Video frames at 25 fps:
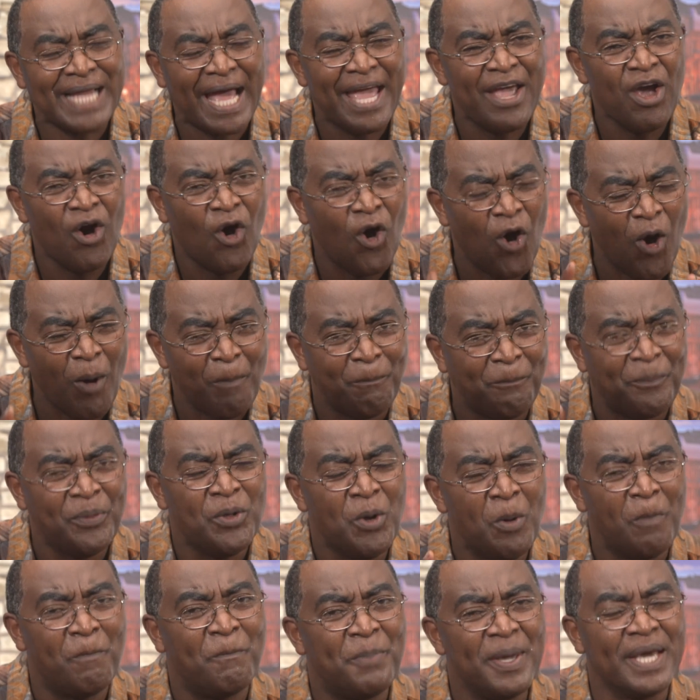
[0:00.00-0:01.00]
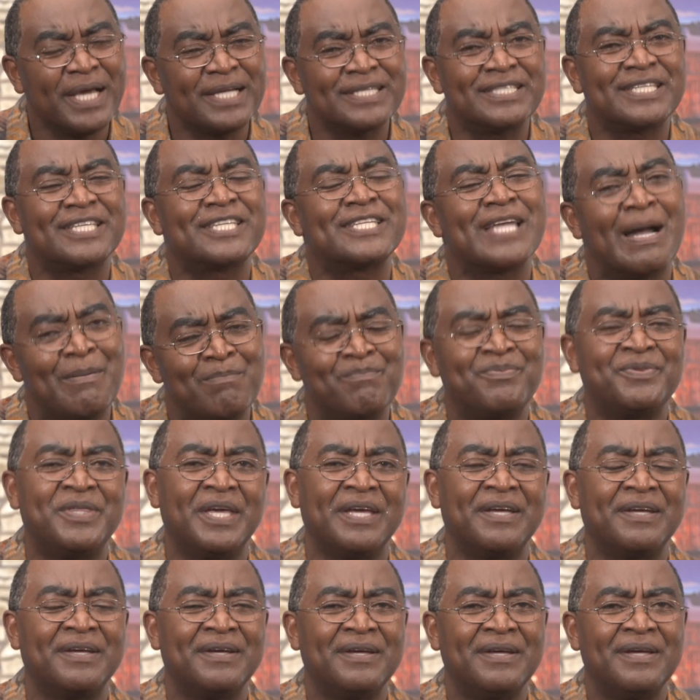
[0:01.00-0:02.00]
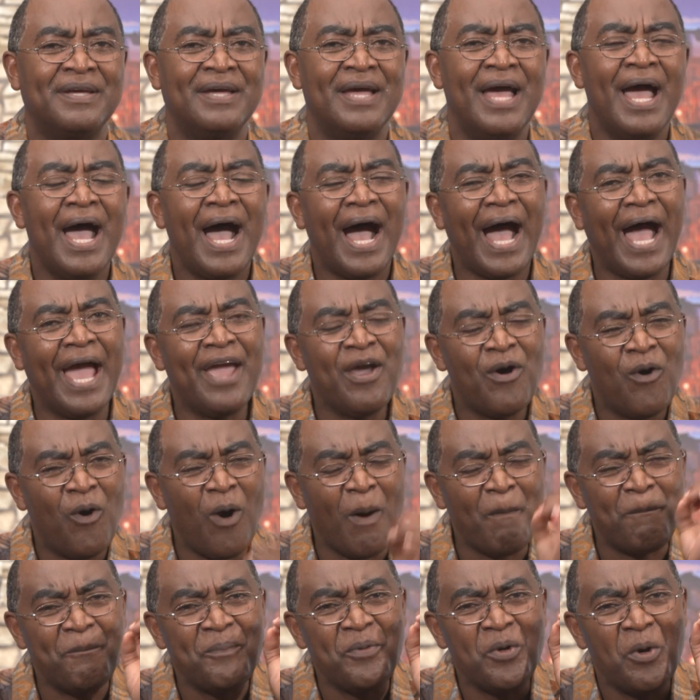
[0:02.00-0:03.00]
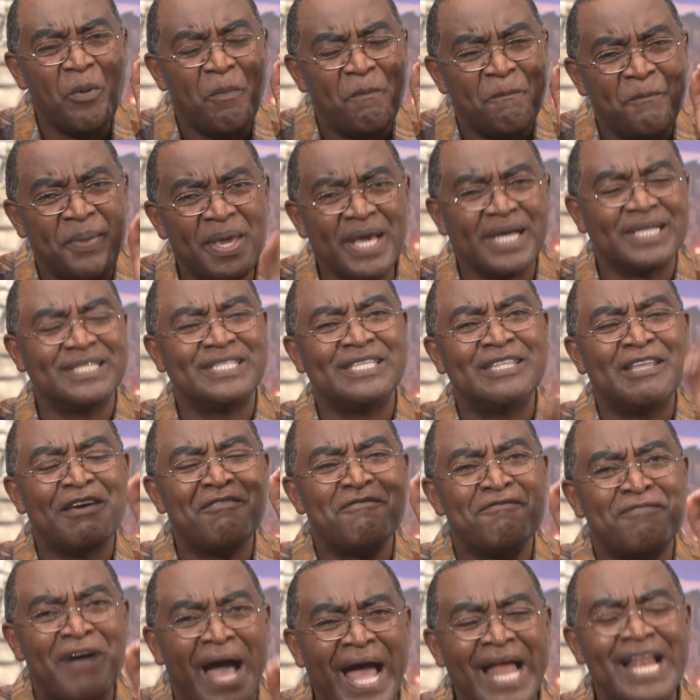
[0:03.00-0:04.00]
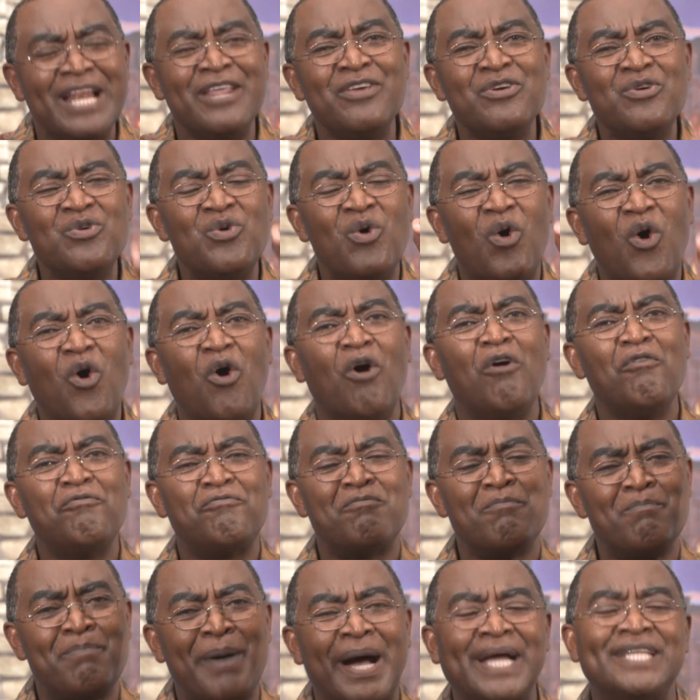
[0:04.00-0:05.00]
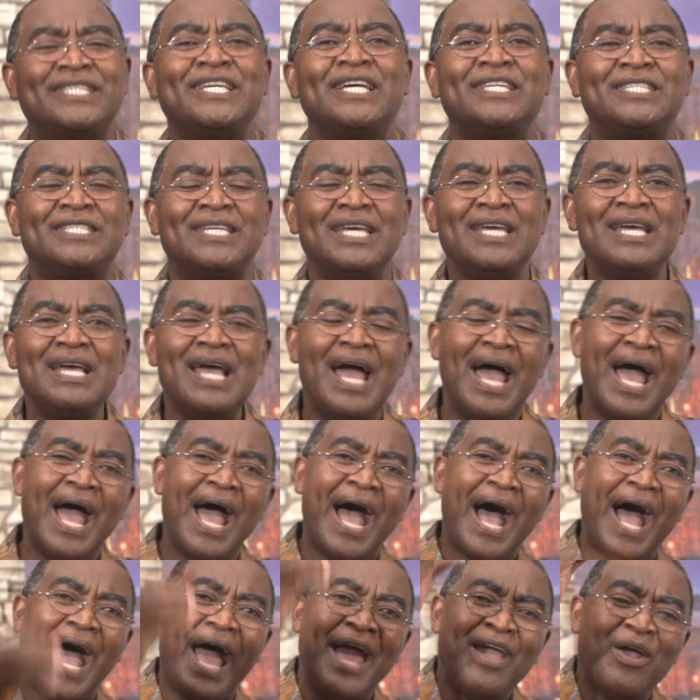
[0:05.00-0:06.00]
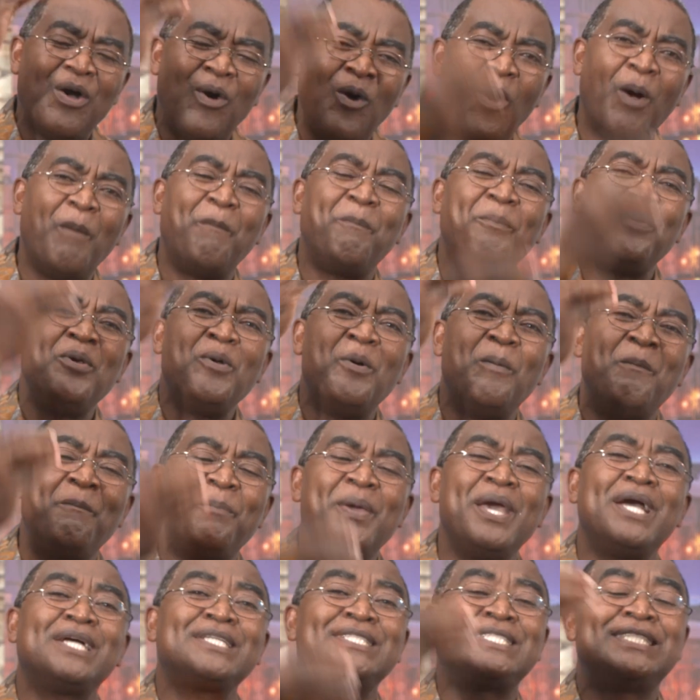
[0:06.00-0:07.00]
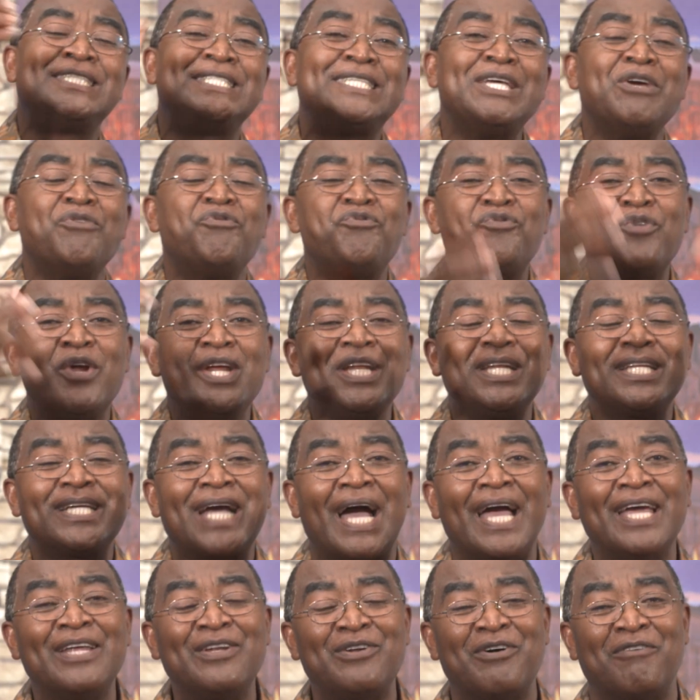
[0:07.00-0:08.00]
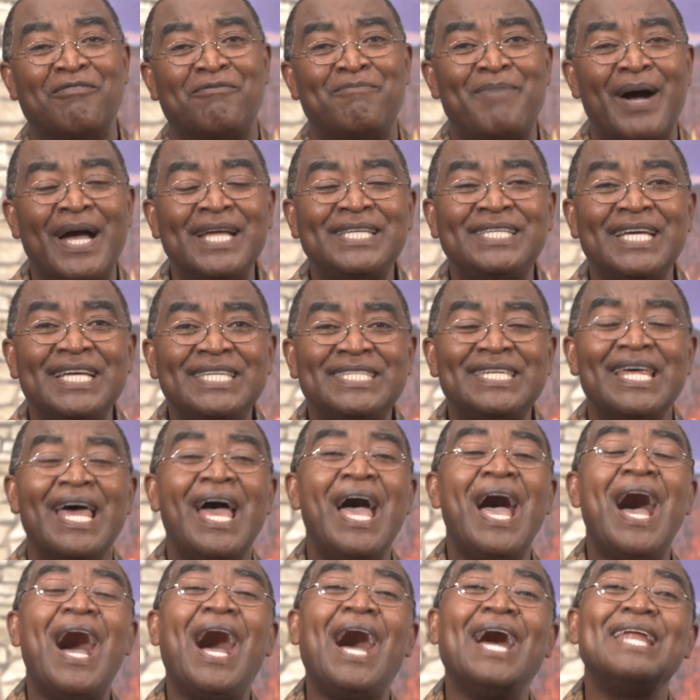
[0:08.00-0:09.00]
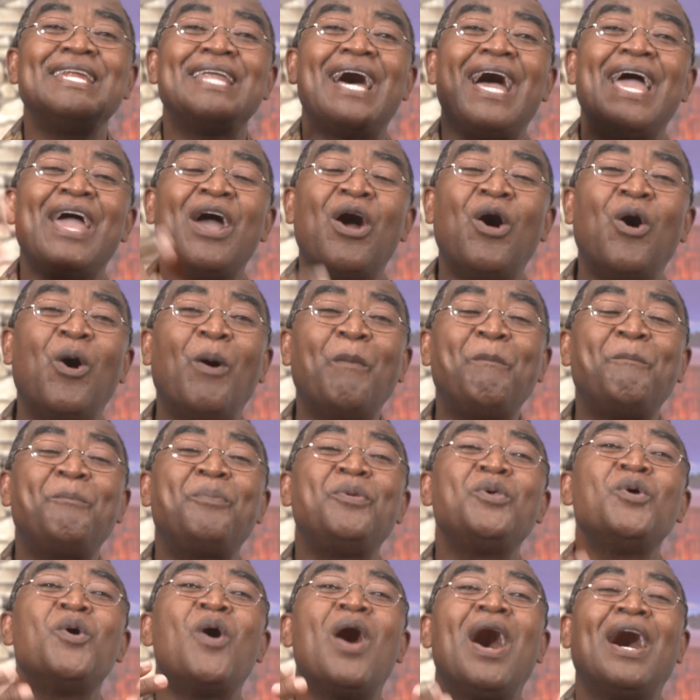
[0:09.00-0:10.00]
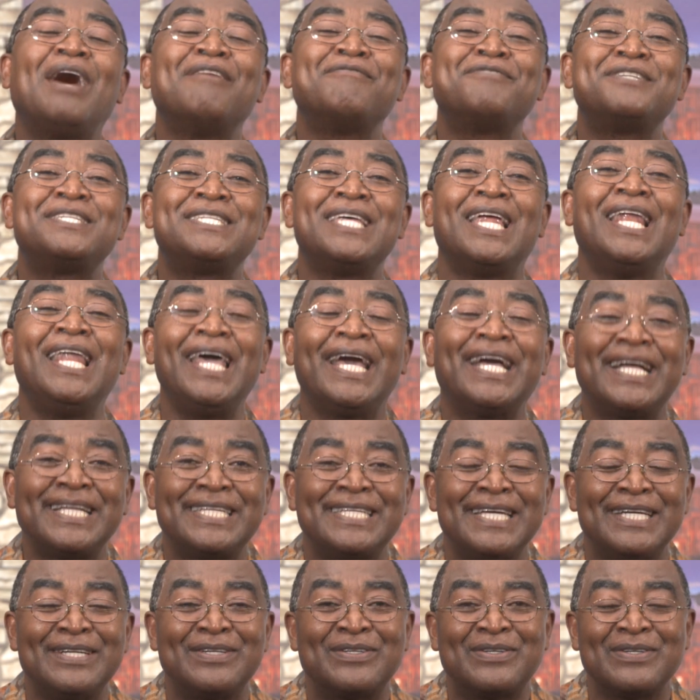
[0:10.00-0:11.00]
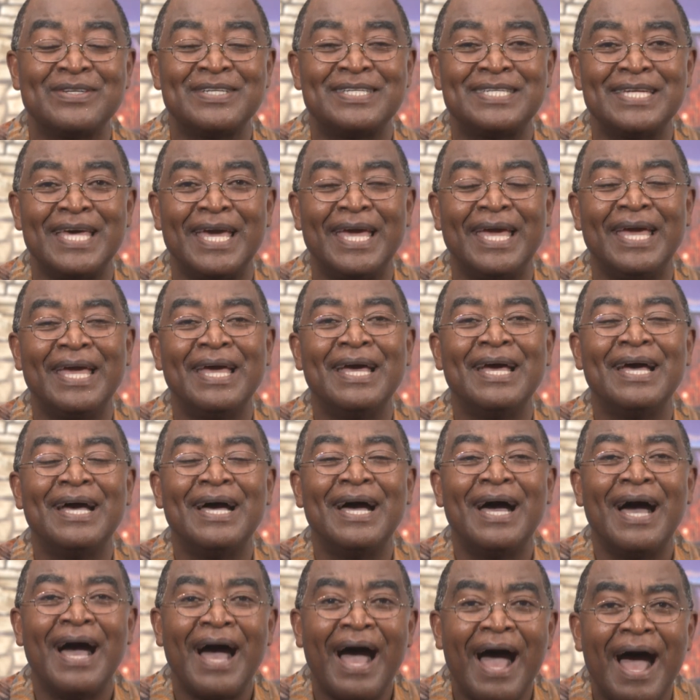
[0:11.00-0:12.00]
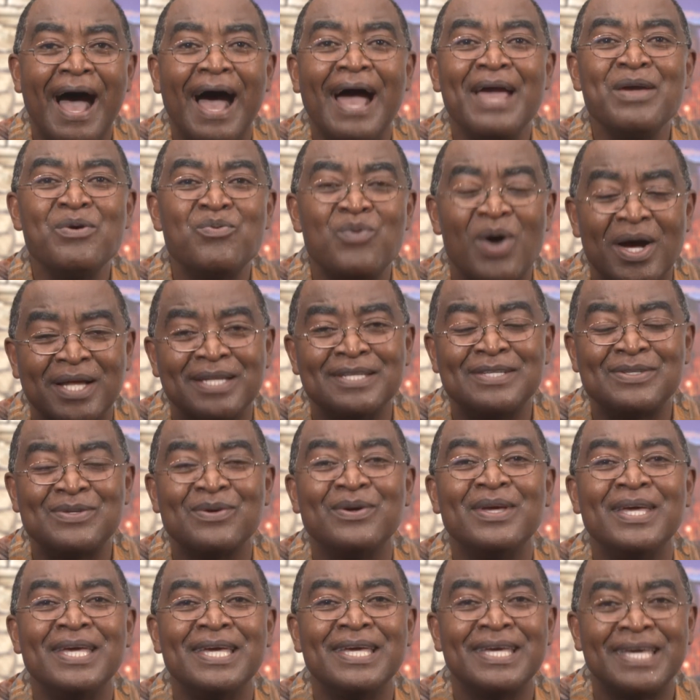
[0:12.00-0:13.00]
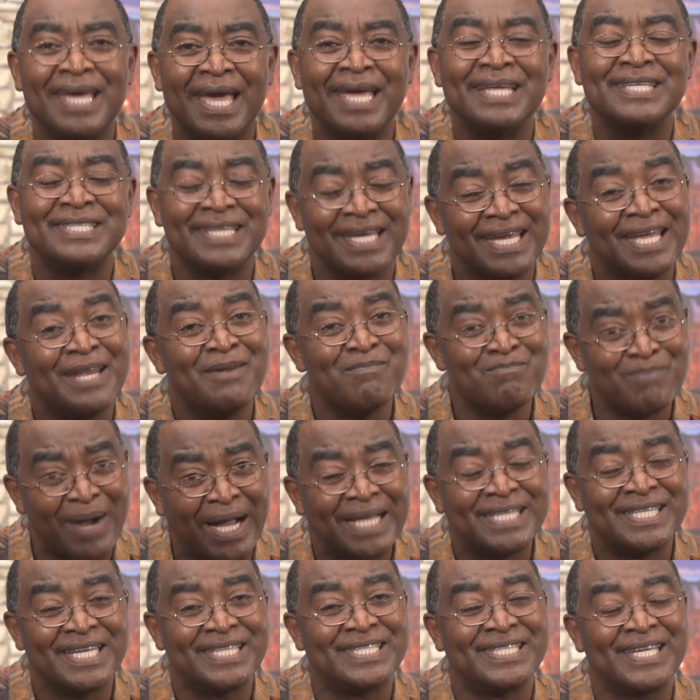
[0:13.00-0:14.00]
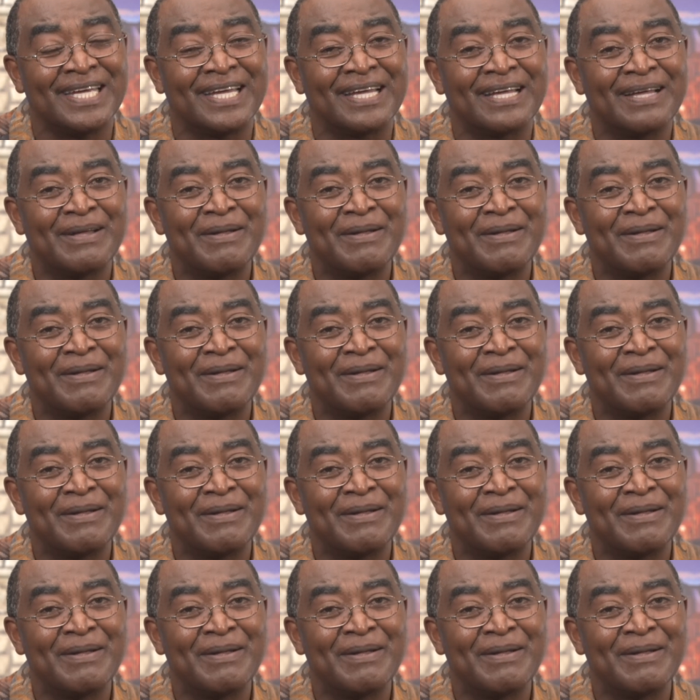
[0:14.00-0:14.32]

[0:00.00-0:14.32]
I hope you picked something. I hope you picked the value of budgeting. I hope you picked different kind of budgets, and I hope you have selected to say, I want to engage in budgeting.